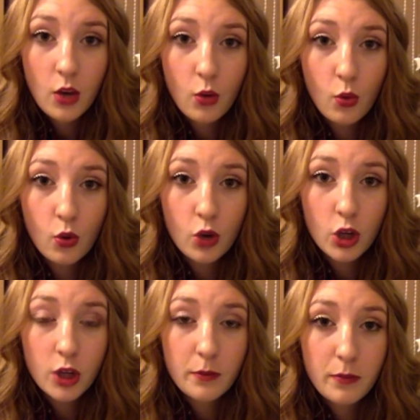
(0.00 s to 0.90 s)

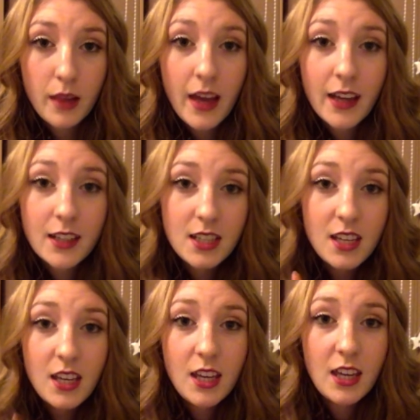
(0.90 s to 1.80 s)
or black
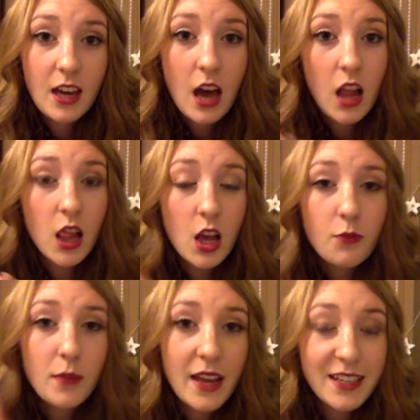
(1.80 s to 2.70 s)
tea. I love
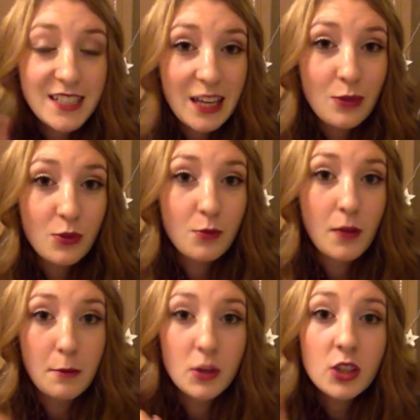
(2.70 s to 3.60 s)
black tea with
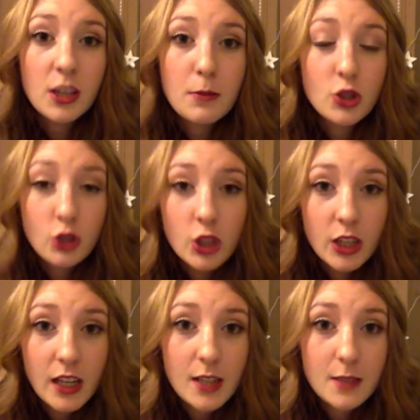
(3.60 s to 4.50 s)
my milk and my sugar
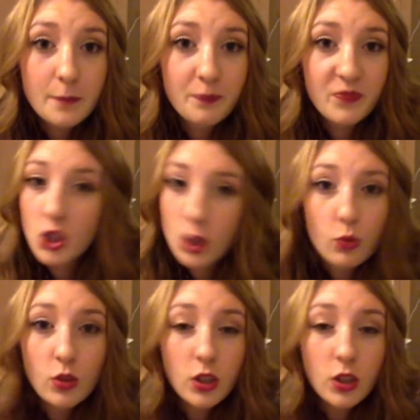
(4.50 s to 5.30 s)
in it. So good.